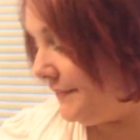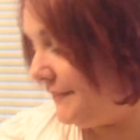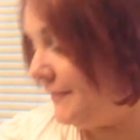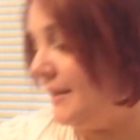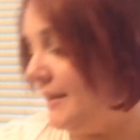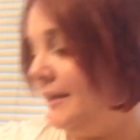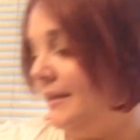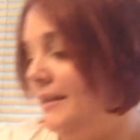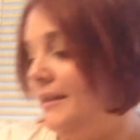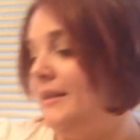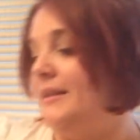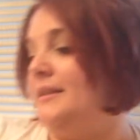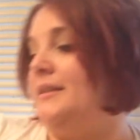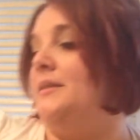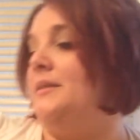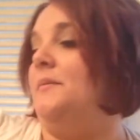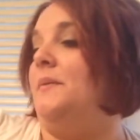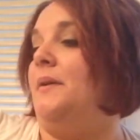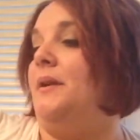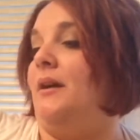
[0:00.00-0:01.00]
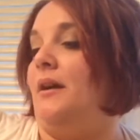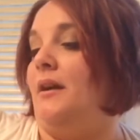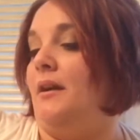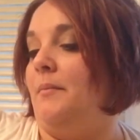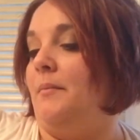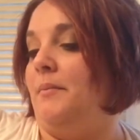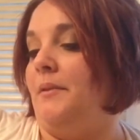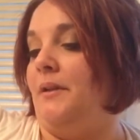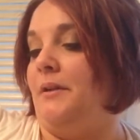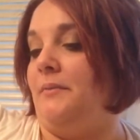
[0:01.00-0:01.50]
then this is what our
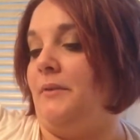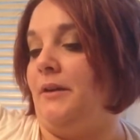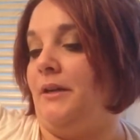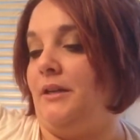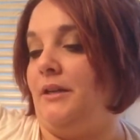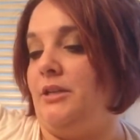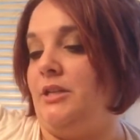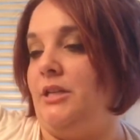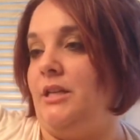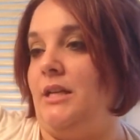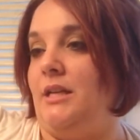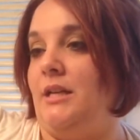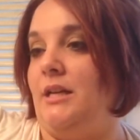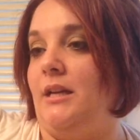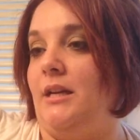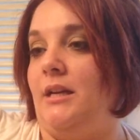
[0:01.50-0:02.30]
blood work sheet